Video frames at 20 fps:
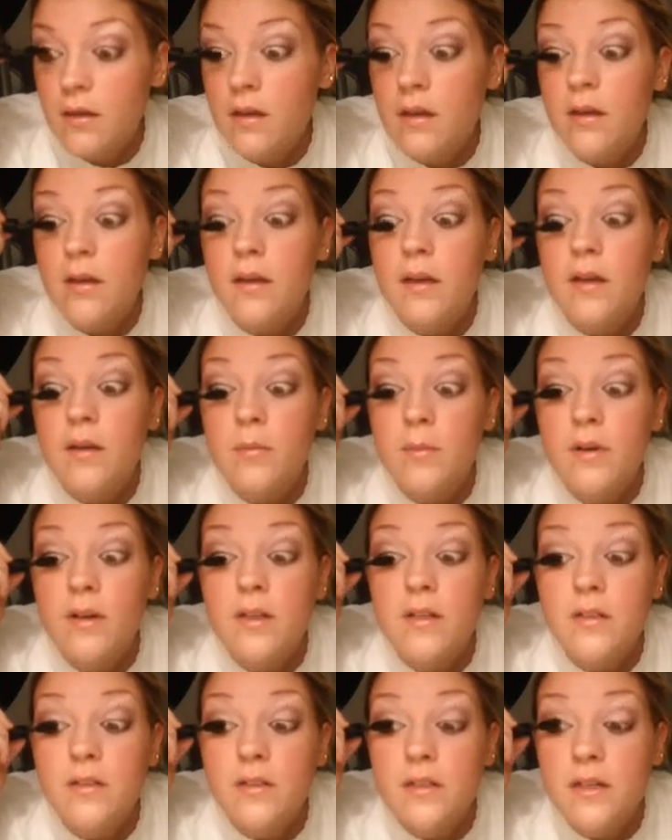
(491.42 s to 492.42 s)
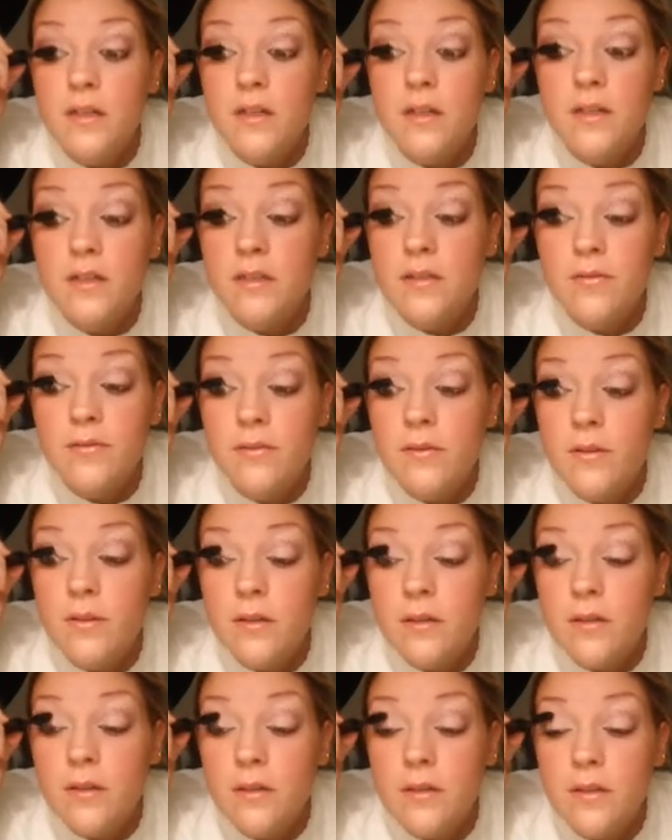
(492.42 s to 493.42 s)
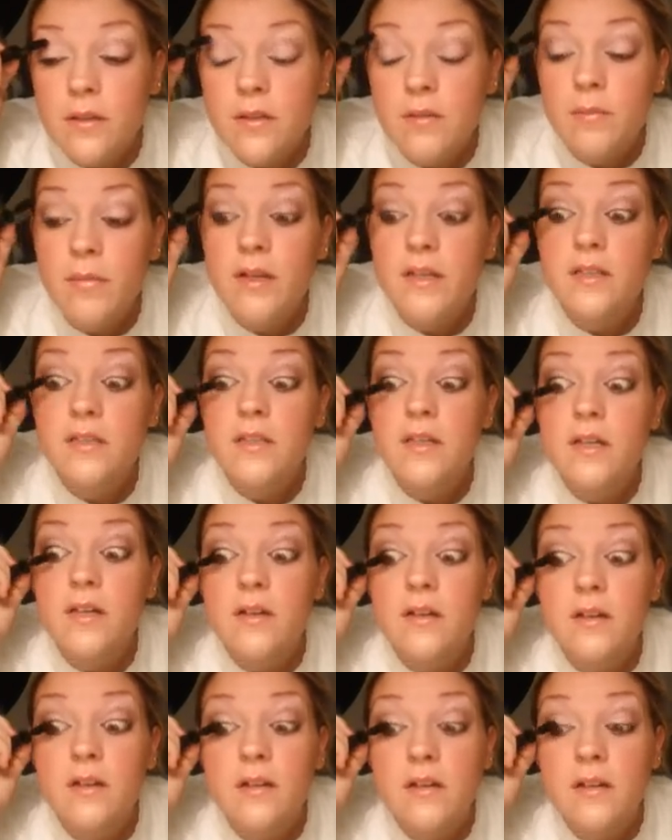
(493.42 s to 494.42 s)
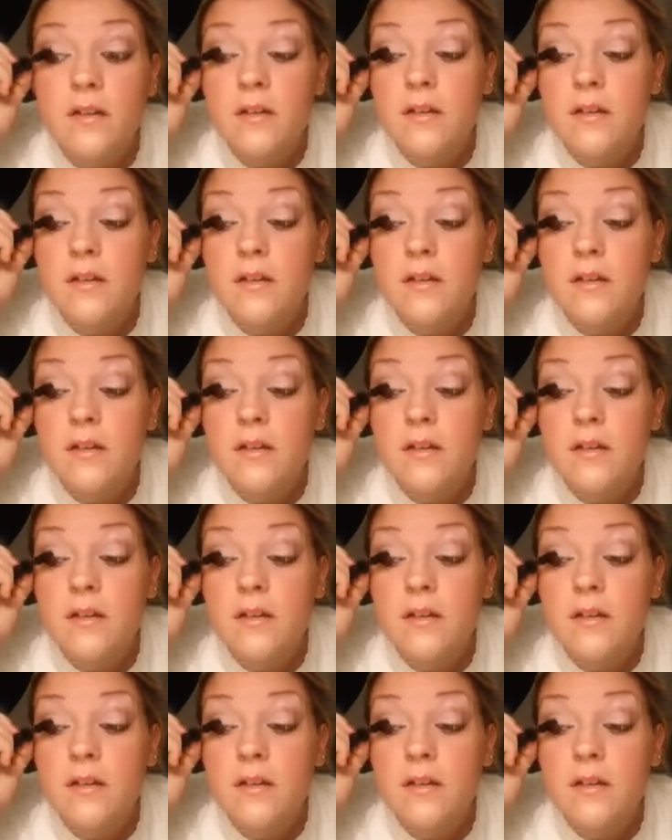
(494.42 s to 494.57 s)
And I apologize for this mascara.